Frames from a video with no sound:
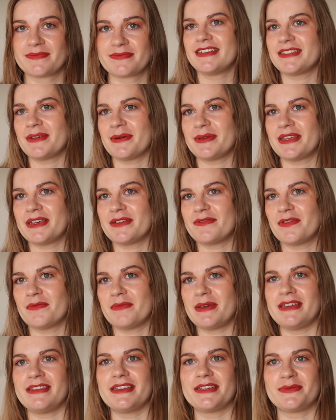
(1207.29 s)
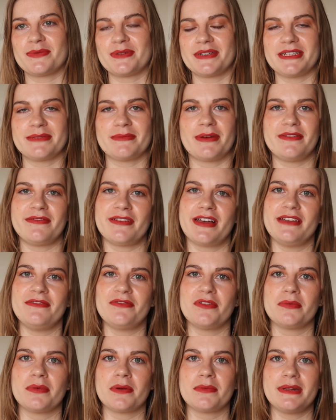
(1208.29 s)
So I think for me this one is my
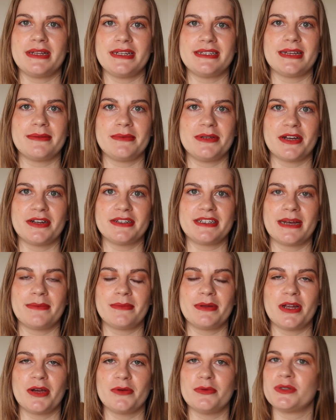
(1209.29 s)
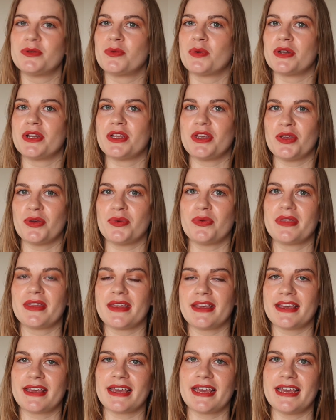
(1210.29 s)
favourite but please let me know down below which one you
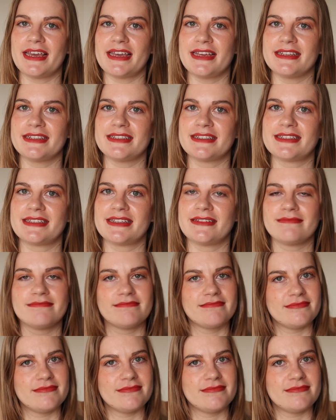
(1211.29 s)
think is